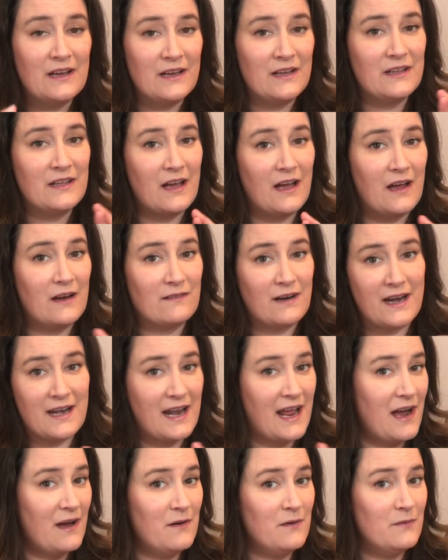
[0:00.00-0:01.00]
right
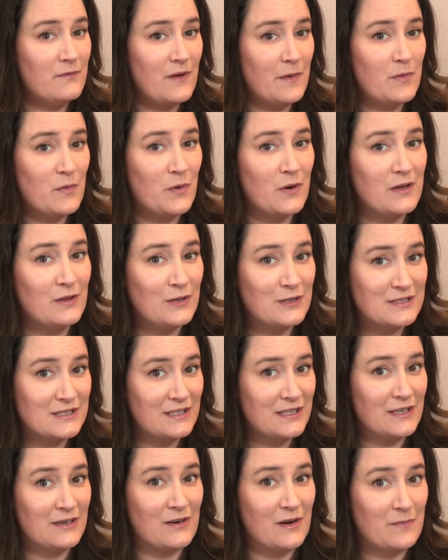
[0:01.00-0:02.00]
now, February looks
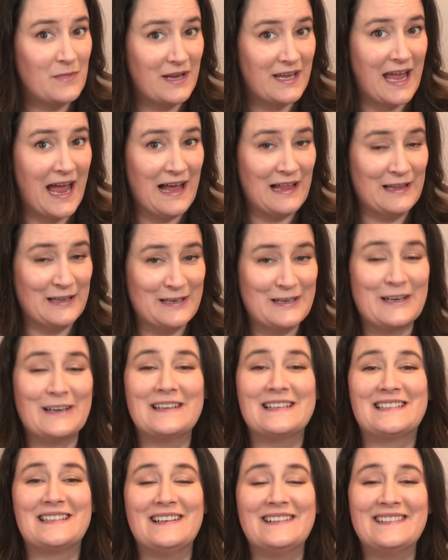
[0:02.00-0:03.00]
clear on my calendar,
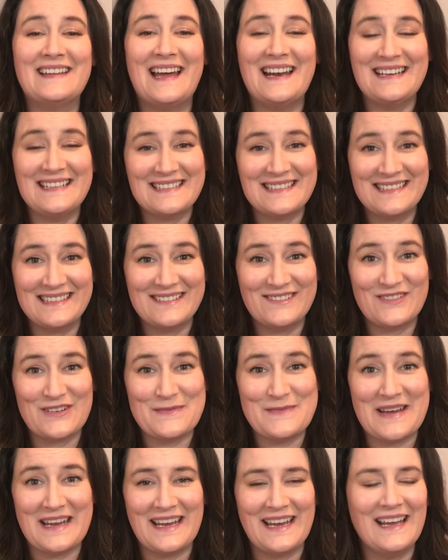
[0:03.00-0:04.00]
so that is good for
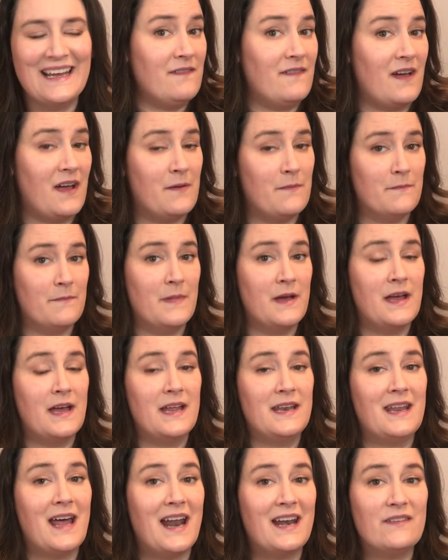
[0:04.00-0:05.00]
me. I'm
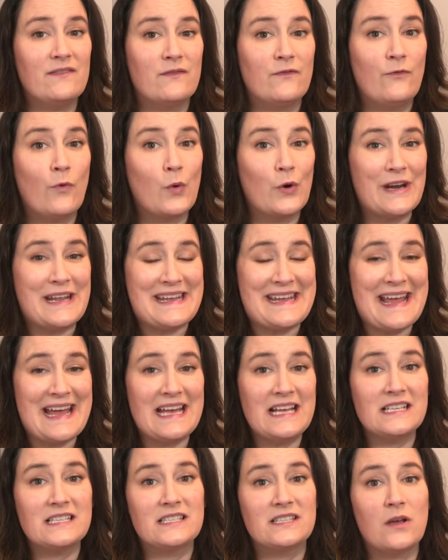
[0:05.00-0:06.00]
not even 40
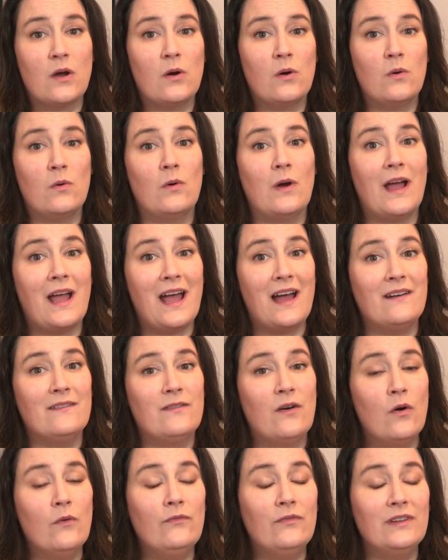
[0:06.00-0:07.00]
yet, so I have
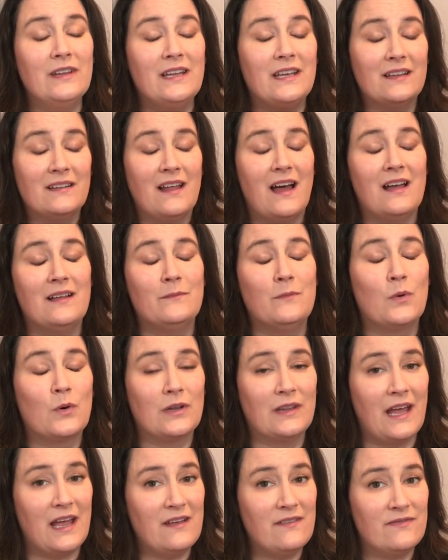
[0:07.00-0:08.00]
hopefully a lot more
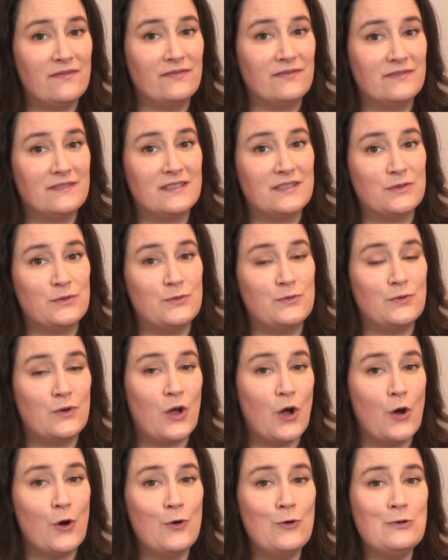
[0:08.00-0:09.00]
life to
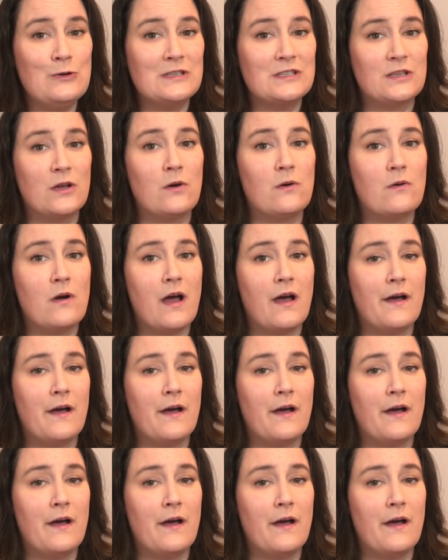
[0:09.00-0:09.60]
go. So